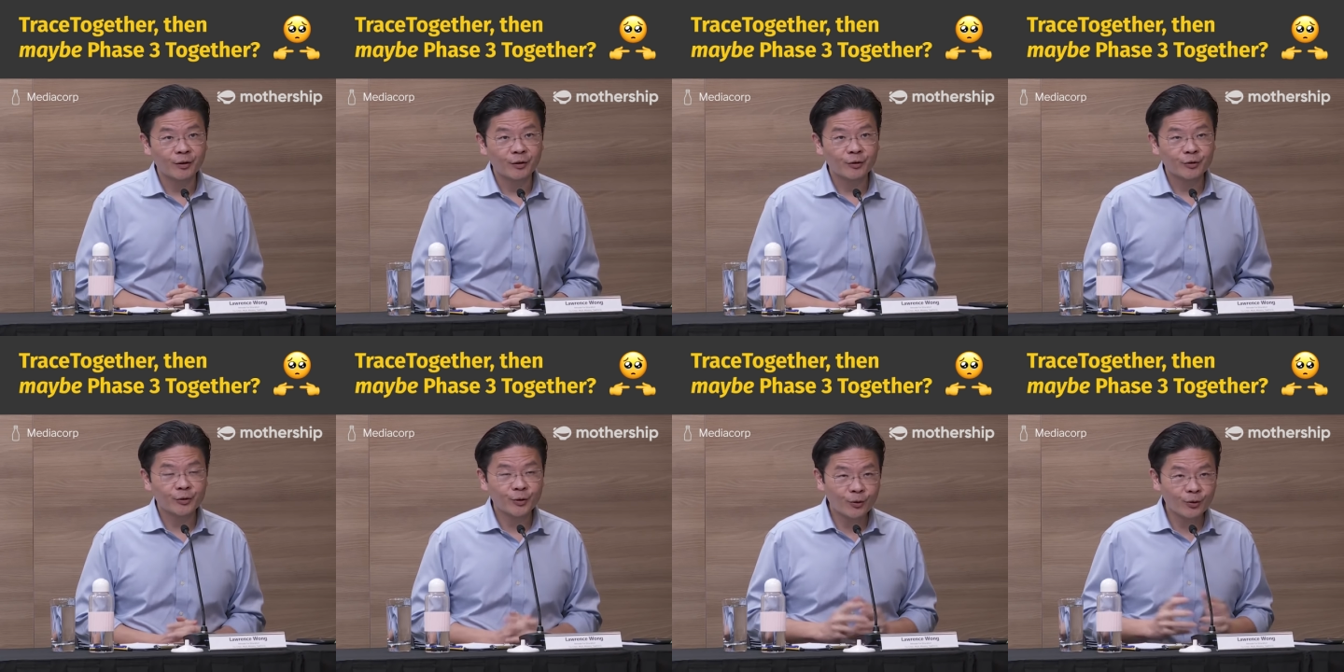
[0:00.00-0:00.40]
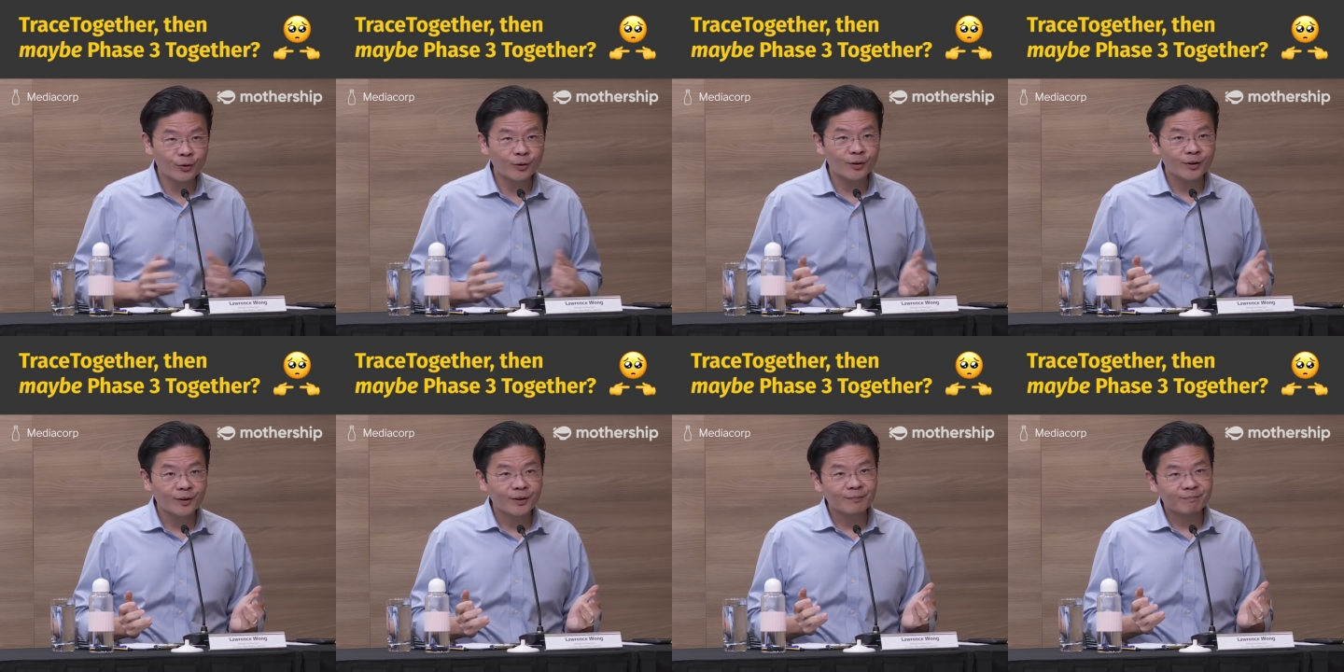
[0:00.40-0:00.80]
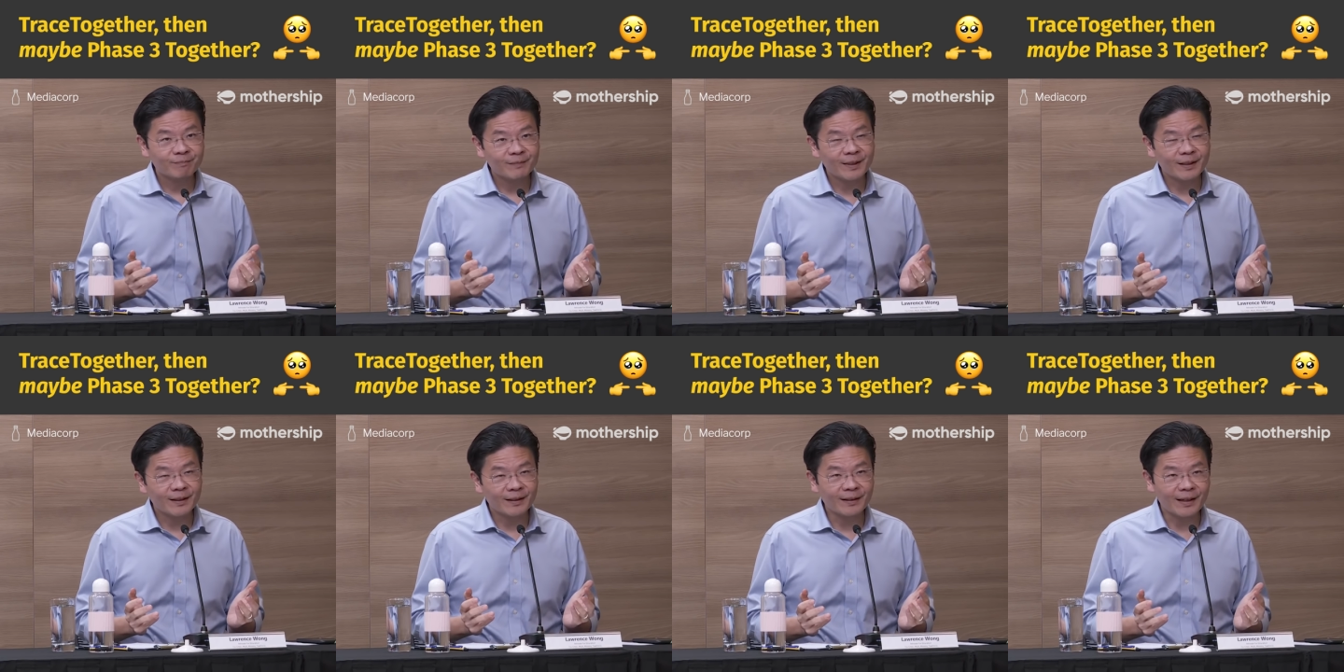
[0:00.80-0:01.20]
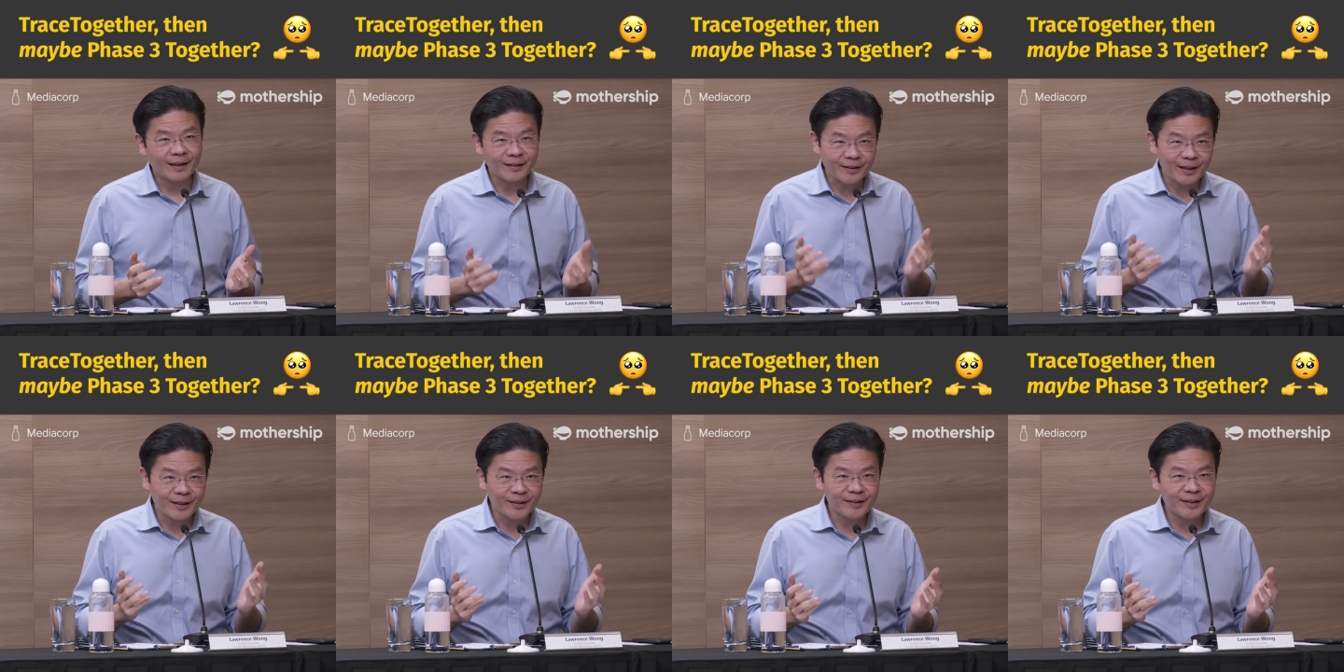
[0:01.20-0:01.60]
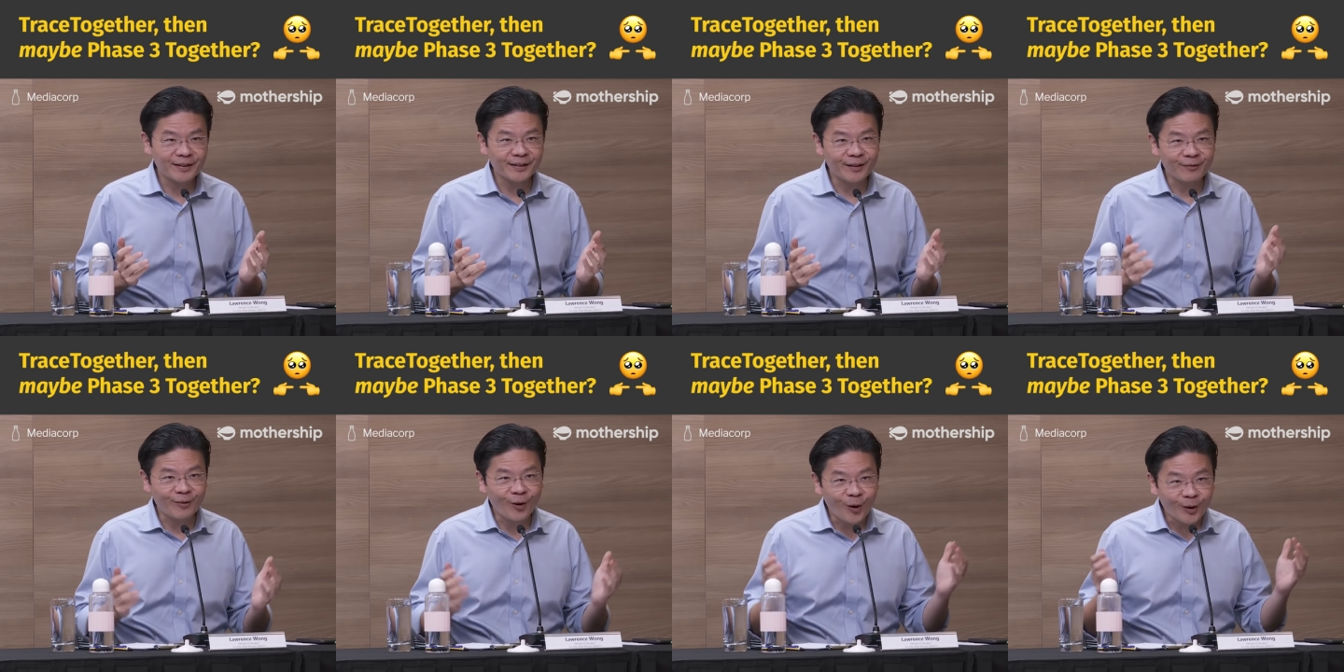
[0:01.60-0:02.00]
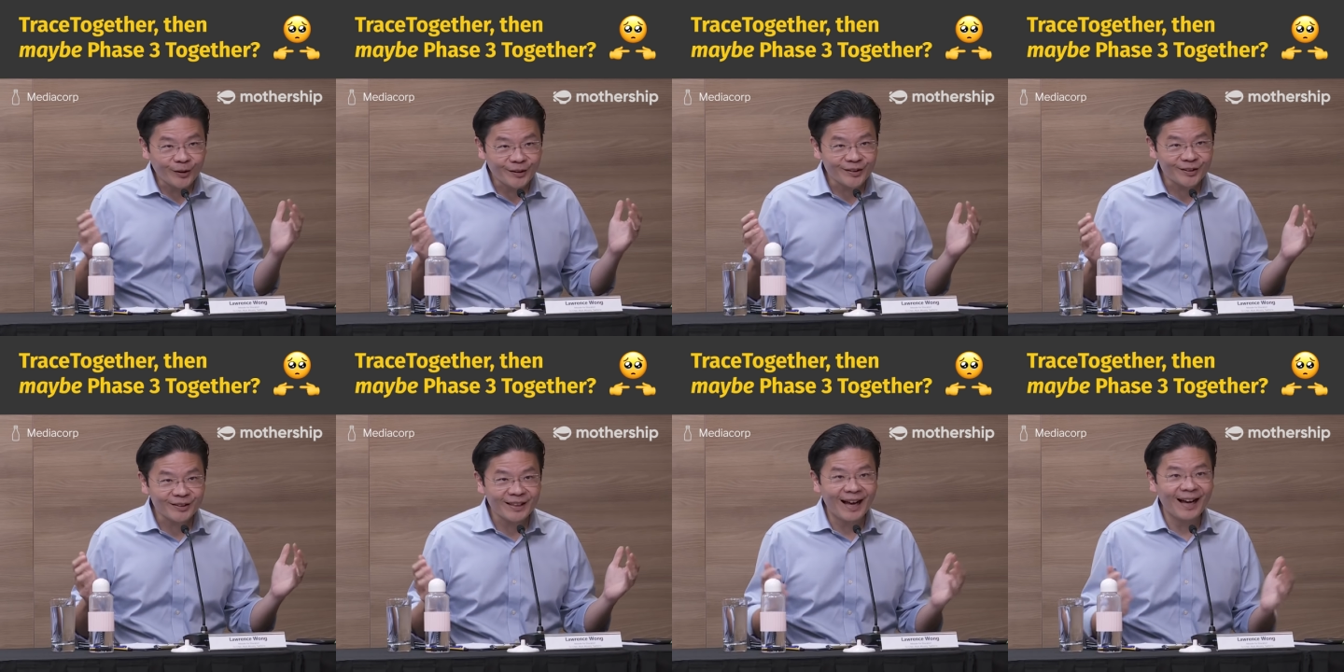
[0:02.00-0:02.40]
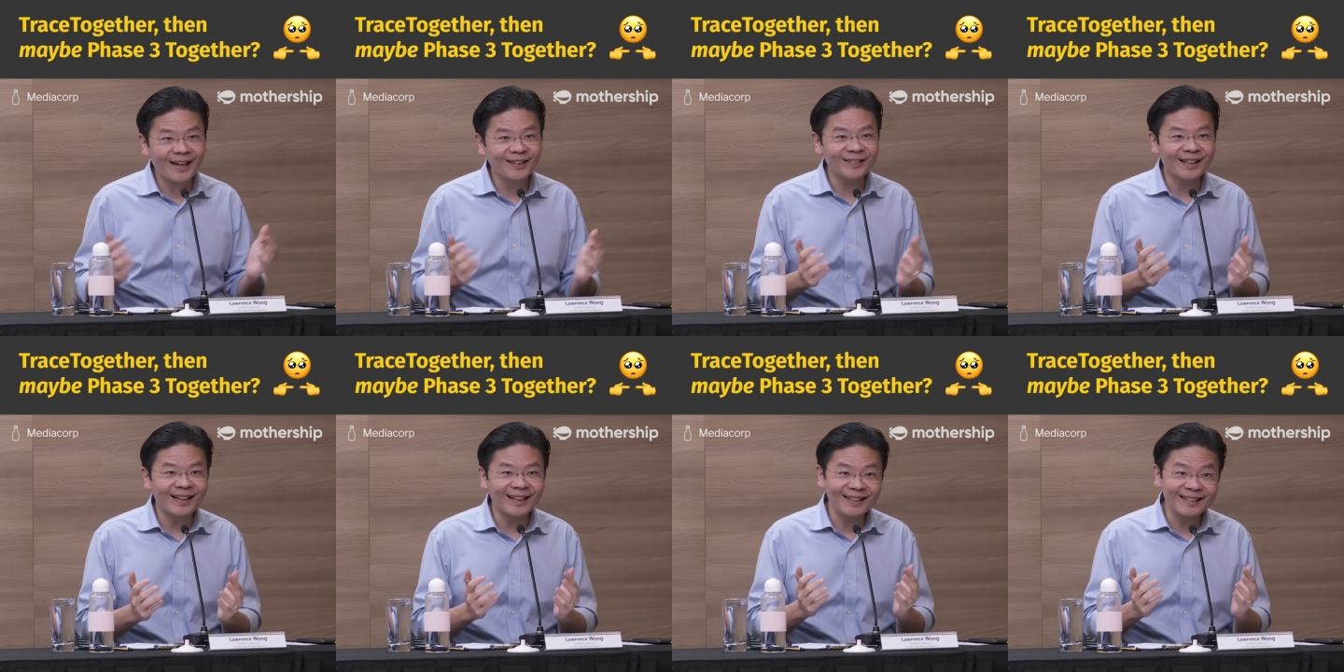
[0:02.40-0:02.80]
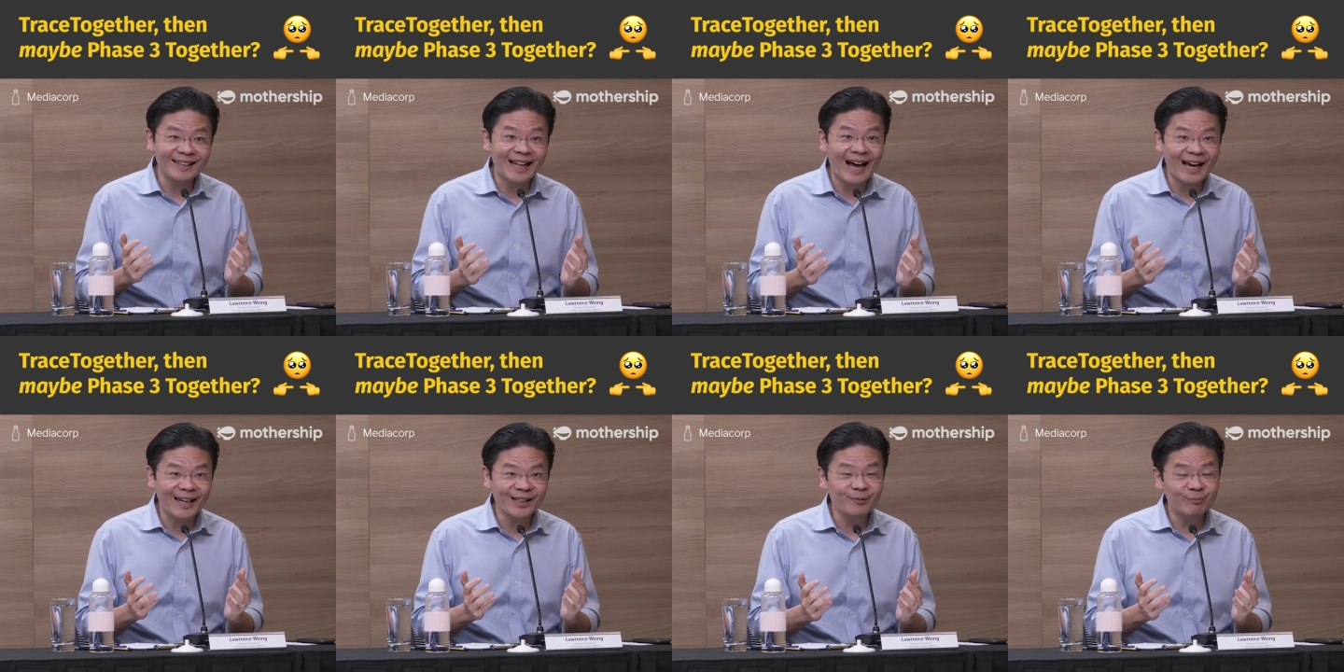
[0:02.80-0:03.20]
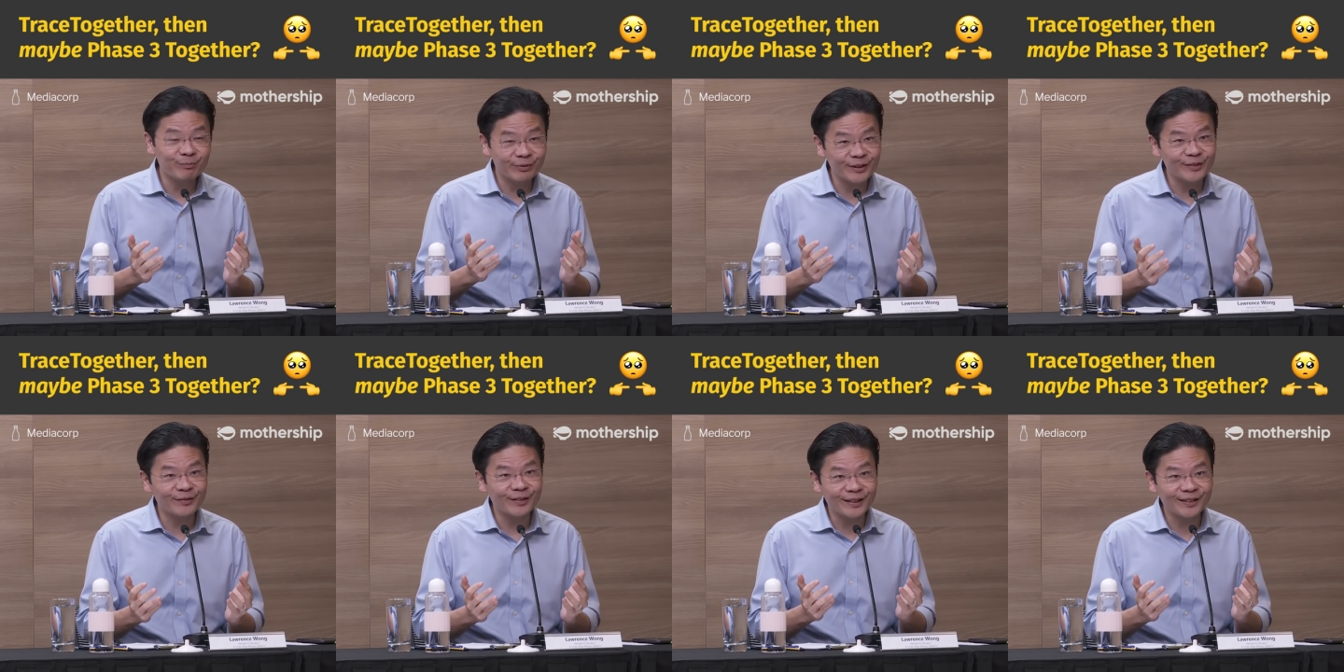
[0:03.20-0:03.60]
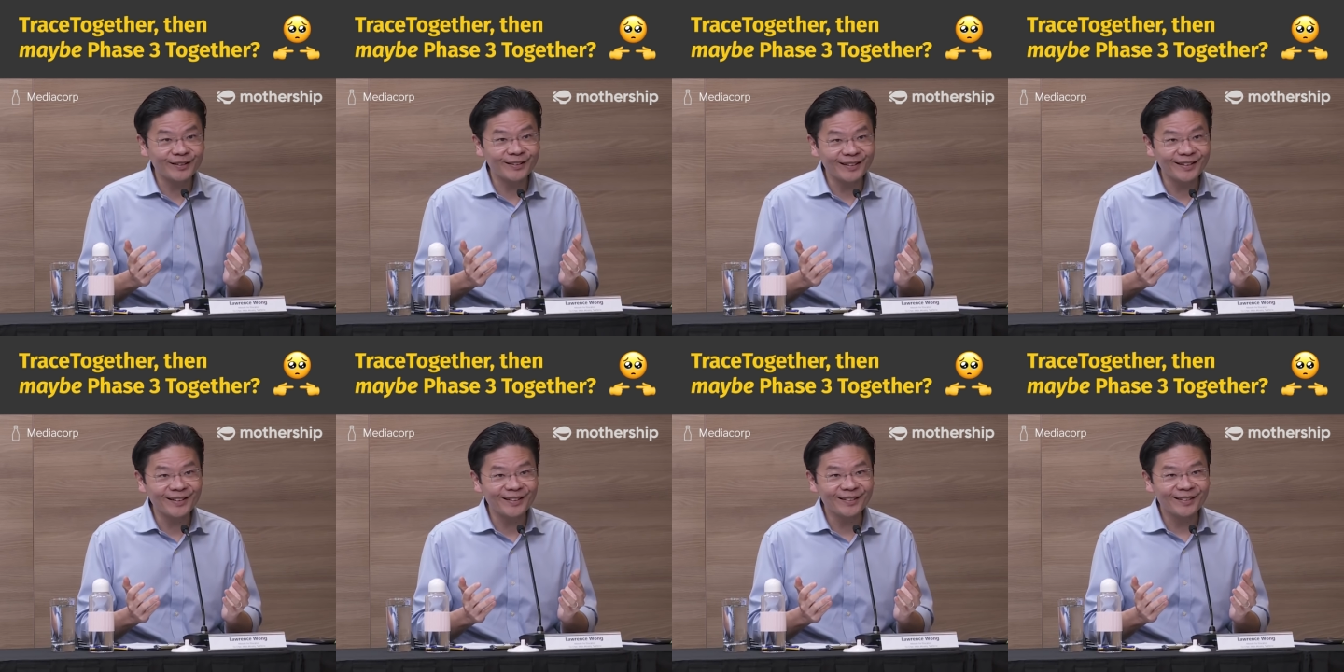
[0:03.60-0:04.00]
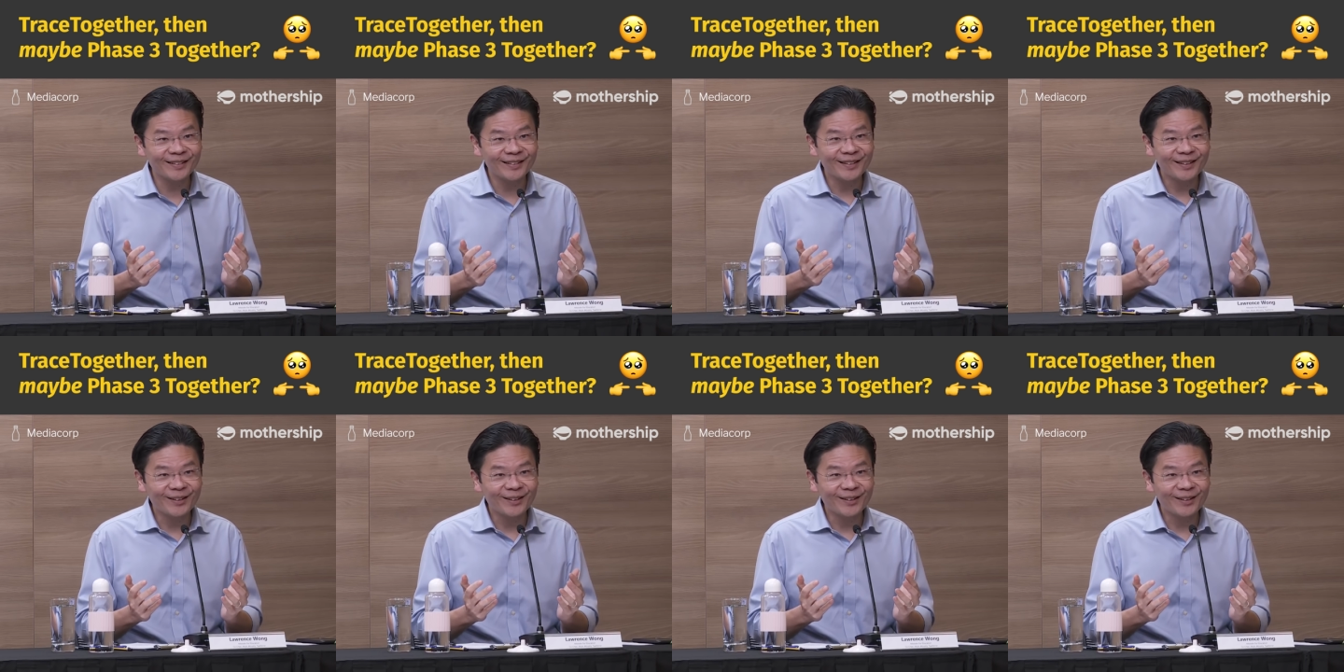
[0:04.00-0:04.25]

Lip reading: So, as I said, if all the stars are aligned previously,